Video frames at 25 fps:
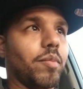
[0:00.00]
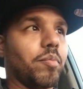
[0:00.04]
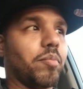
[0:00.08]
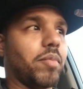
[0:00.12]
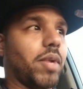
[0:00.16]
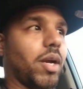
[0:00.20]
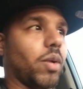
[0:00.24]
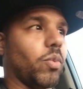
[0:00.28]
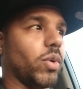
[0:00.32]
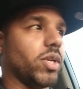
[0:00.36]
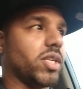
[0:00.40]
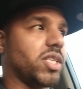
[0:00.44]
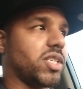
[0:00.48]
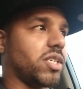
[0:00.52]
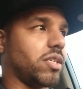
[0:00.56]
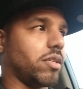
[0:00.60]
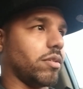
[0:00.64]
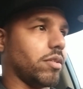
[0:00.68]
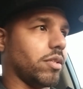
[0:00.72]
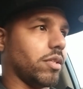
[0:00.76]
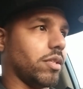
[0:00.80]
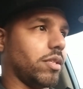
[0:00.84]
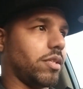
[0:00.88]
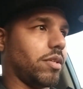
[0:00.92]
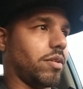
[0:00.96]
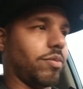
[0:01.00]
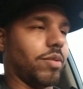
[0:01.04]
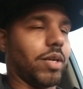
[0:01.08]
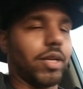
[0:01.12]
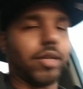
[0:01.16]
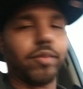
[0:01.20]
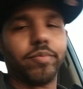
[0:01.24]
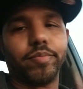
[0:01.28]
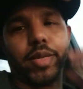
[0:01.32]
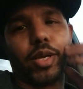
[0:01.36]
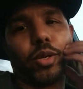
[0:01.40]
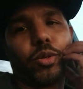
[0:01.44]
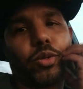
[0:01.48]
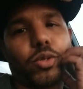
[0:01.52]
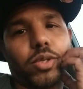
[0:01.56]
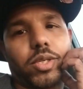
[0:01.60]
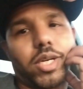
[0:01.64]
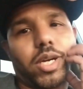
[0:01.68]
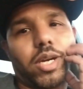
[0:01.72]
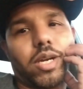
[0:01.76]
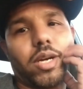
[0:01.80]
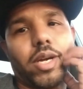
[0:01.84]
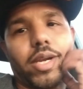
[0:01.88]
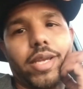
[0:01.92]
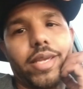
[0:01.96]
My windshield, well, my whole
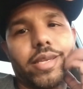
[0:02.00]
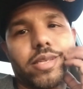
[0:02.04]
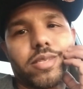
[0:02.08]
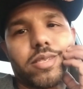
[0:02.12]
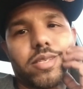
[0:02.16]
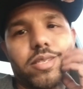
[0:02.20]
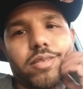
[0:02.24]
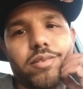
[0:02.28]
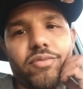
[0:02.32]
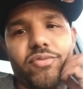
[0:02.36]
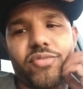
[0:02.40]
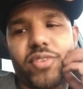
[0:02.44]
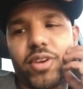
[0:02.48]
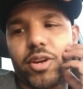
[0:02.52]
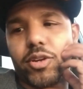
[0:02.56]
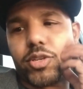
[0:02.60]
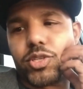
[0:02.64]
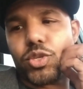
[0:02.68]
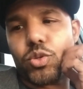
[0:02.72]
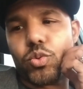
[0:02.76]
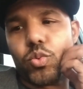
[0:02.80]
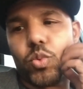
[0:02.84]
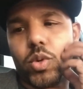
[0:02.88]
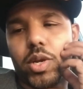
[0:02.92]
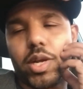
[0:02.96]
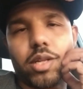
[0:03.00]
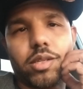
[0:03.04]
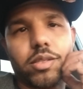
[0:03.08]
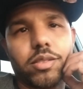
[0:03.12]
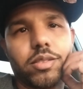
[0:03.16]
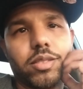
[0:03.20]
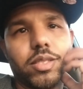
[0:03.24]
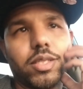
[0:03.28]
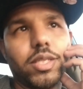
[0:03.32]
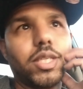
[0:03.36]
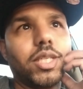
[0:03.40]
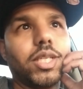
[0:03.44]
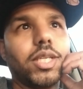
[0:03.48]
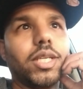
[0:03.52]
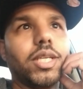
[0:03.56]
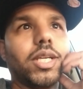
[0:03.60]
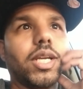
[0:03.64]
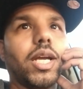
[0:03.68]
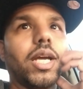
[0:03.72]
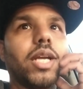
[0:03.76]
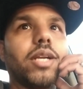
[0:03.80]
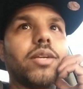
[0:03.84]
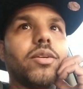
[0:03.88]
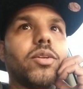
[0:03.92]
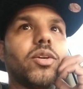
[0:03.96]
car, I guess, didn't fare too well.
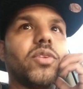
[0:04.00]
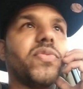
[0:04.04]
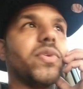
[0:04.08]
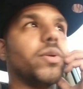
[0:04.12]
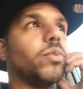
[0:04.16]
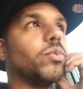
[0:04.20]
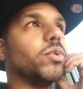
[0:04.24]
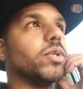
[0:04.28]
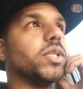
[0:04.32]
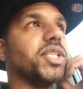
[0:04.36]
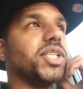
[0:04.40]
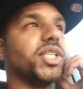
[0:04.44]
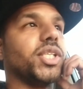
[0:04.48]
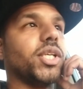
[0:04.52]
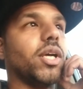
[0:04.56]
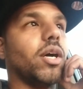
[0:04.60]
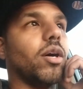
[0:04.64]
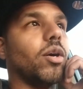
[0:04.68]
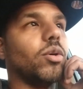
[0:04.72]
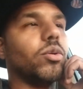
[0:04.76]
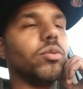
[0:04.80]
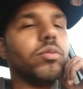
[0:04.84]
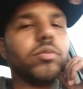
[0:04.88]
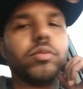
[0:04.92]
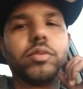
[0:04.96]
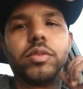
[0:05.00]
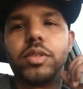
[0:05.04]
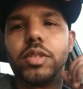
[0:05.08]
I don't know if it would show,